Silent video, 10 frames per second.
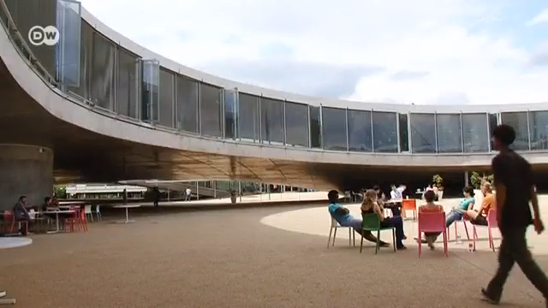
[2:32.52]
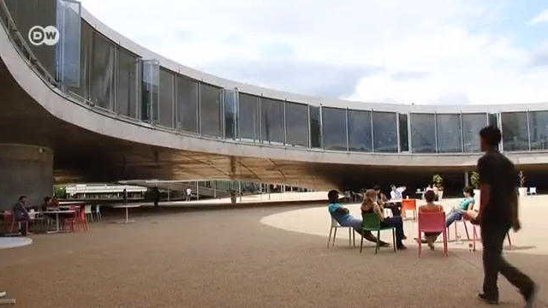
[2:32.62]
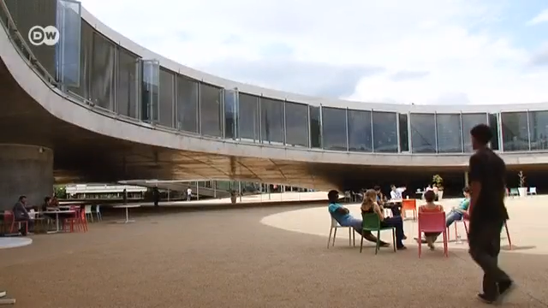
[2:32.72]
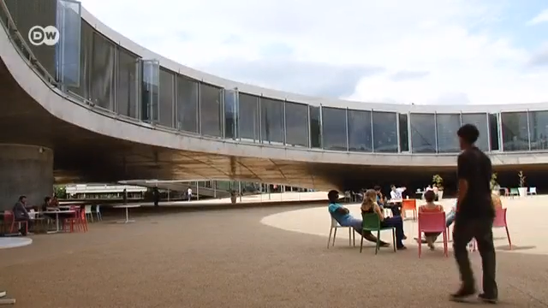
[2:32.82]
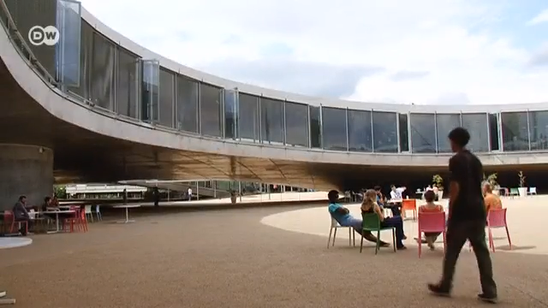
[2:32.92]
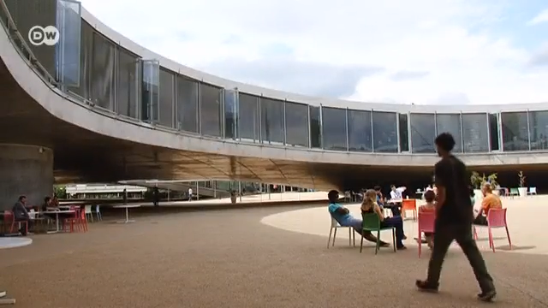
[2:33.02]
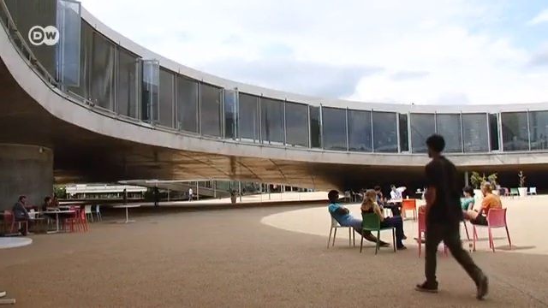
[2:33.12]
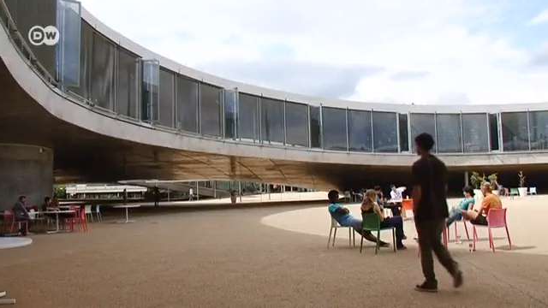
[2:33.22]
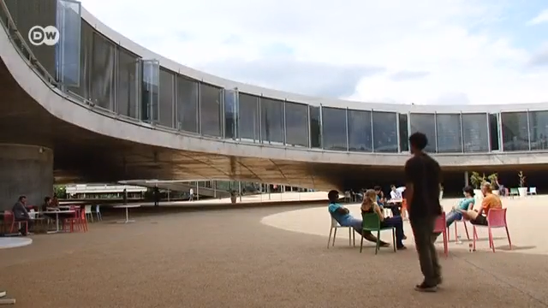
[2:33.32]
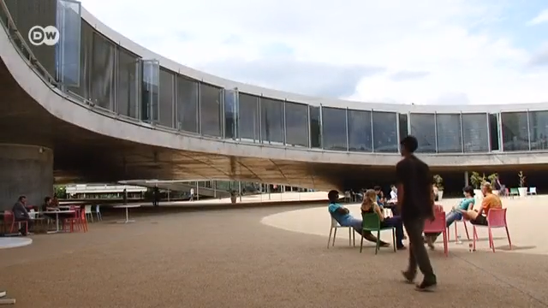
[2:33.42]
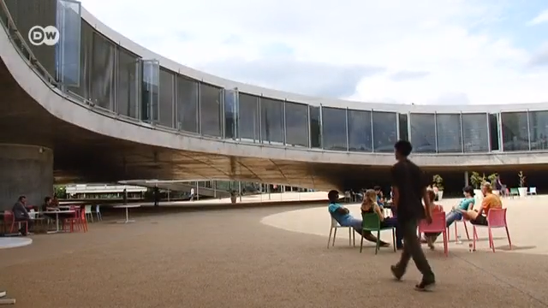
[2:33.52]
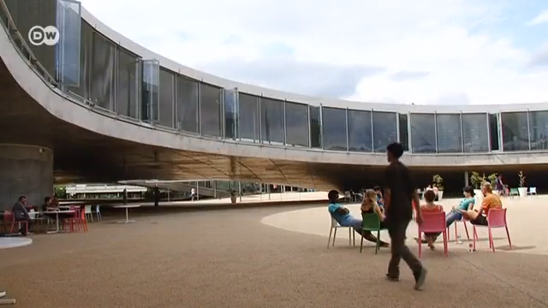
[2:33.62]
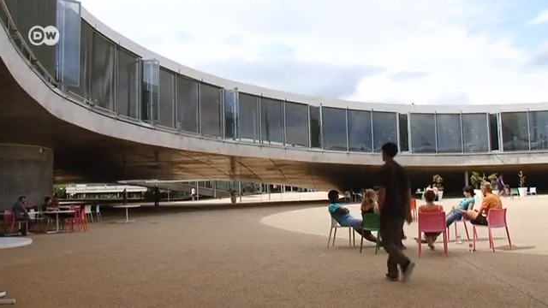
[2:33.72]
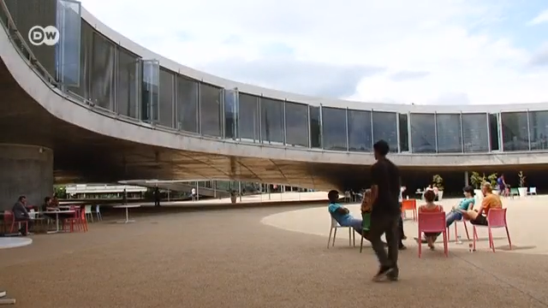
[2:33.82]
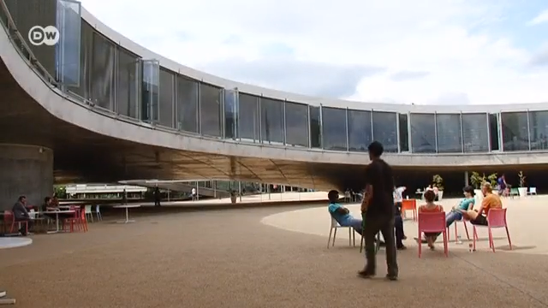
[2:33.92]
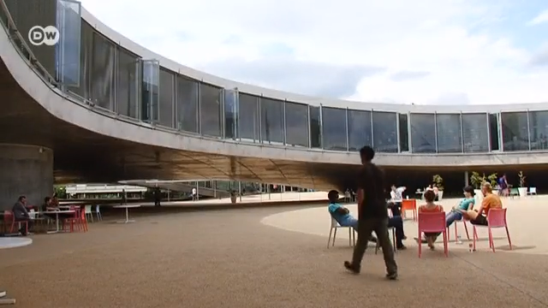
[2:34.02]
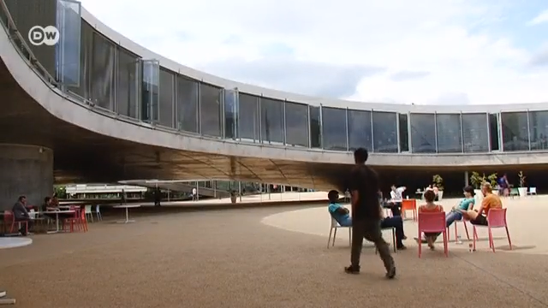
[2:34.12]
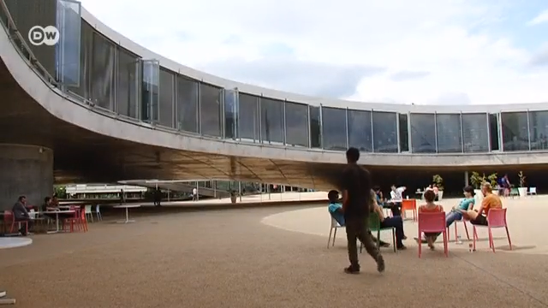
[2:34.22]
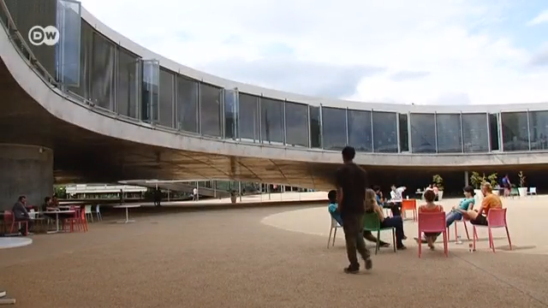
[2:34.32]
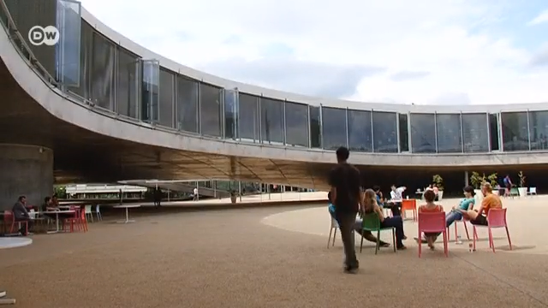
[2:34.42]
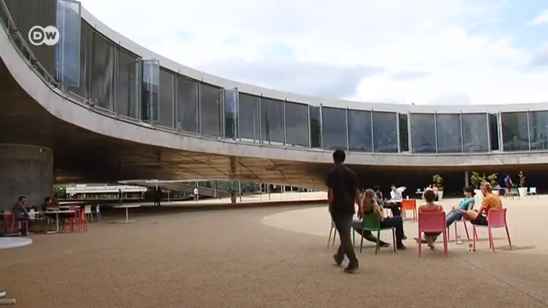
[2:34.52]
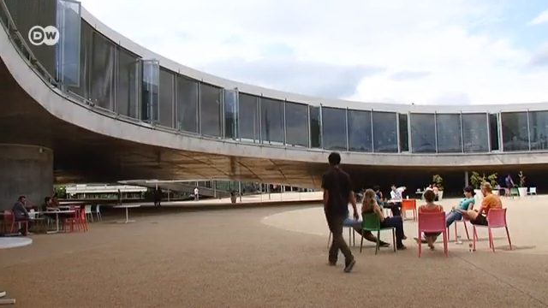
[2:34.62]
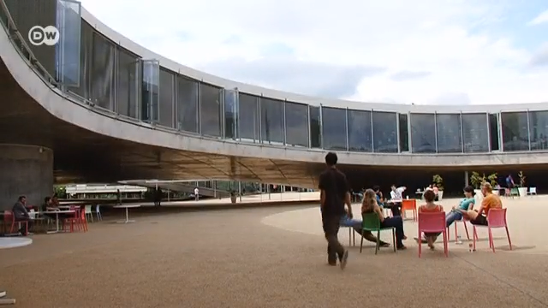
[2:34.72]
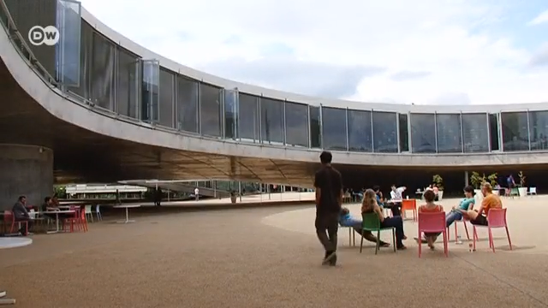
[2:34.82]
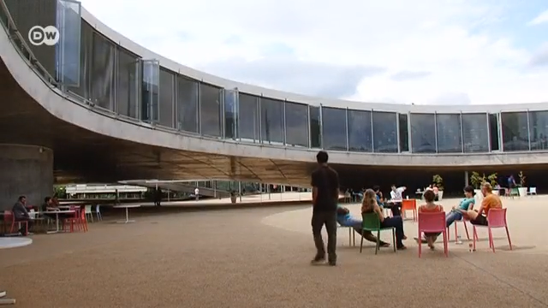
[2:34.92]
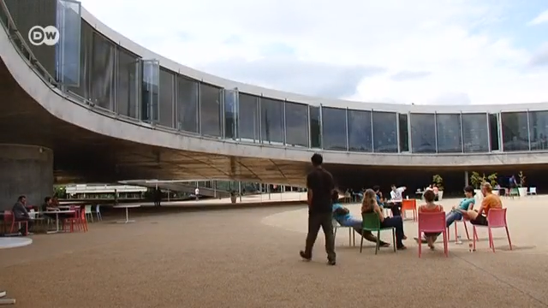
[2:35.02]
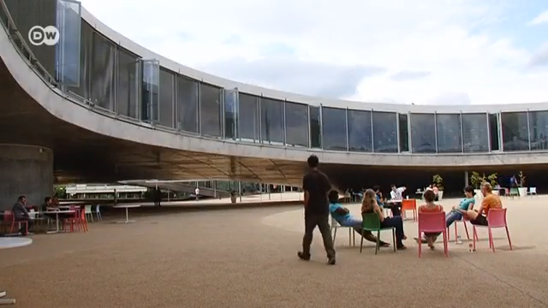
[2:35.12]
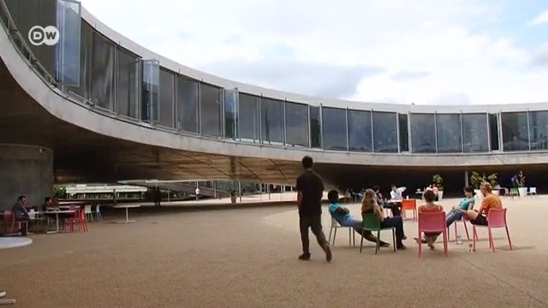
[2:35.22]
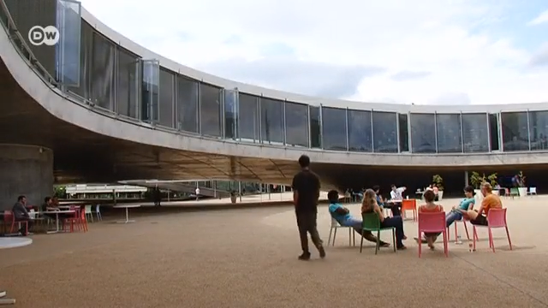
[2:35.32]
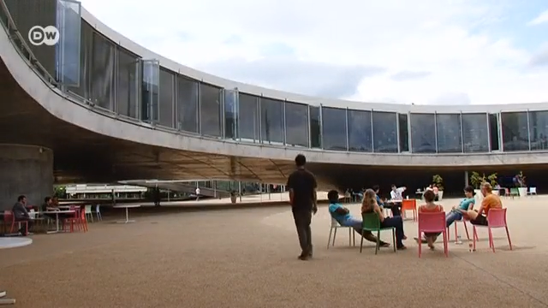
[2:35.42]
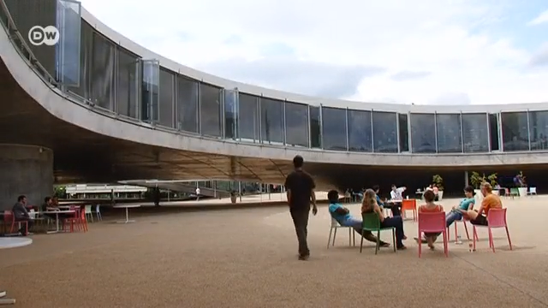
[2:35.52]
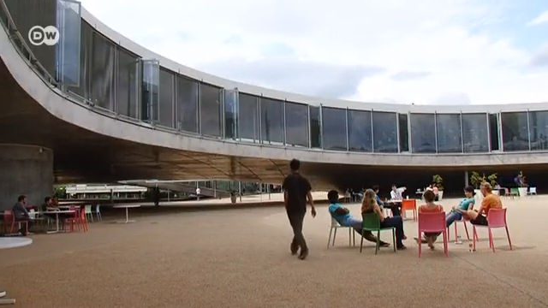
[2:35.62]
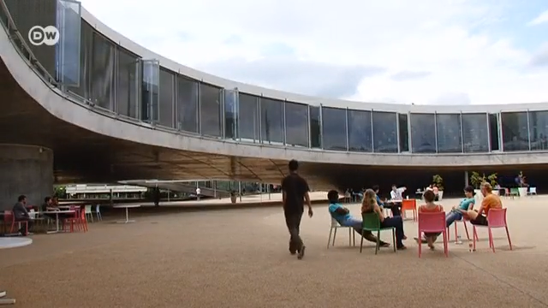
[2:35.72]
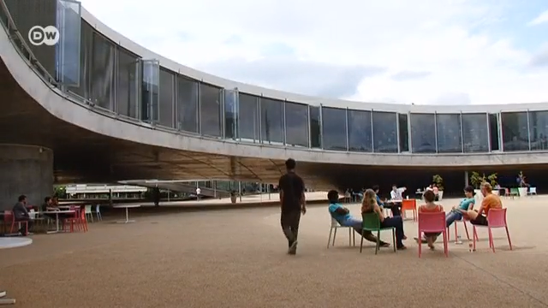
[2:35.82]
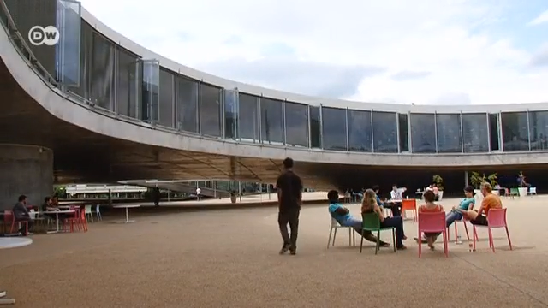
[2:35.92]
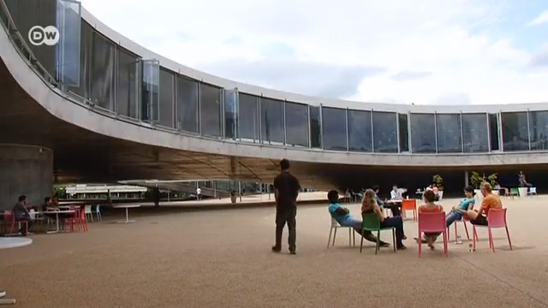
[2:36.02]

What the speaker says: Nobody's mouth can be seen.